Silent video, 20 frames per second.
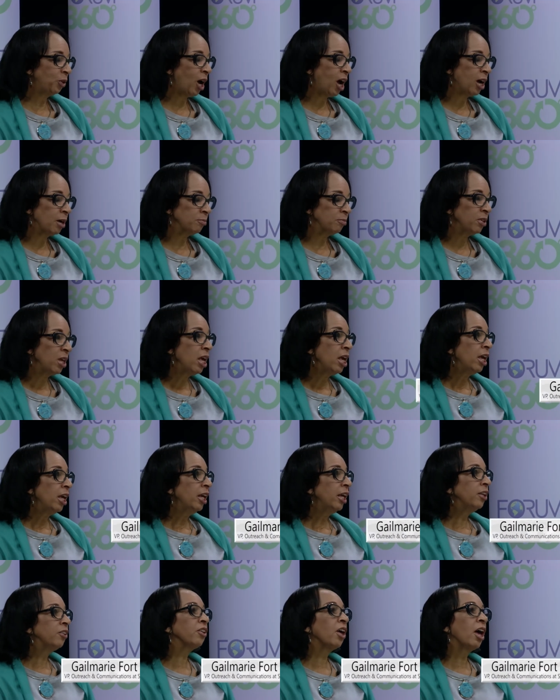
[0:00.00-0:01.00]
Um,
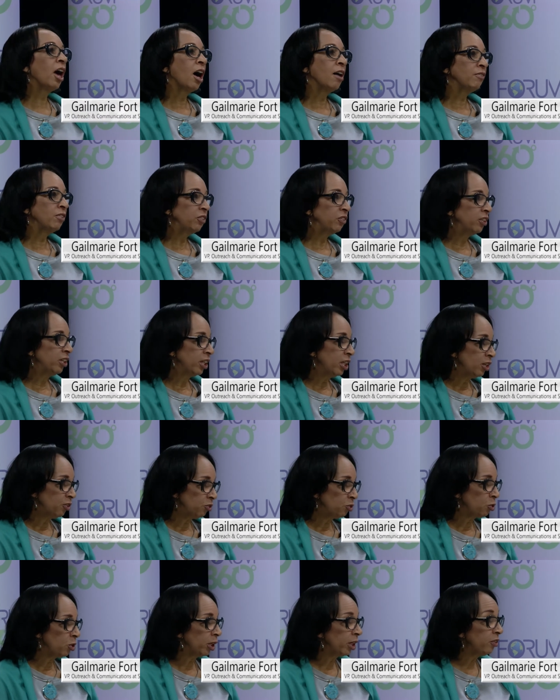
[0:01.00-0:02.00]
it's obviously an
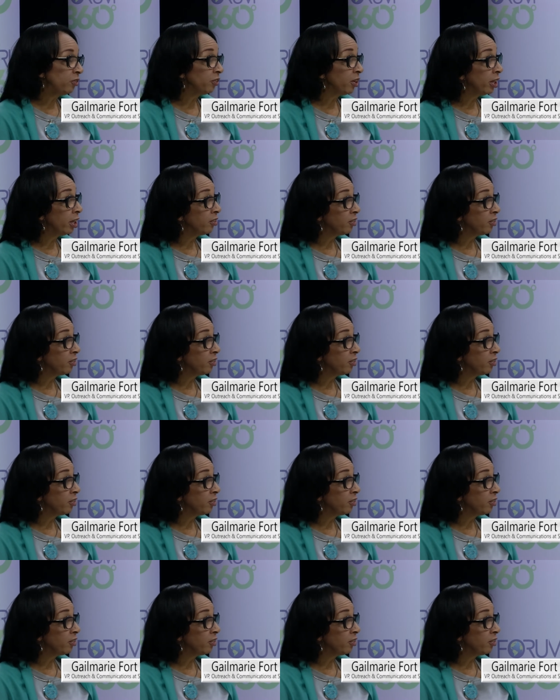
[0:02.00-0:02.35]
historic estate.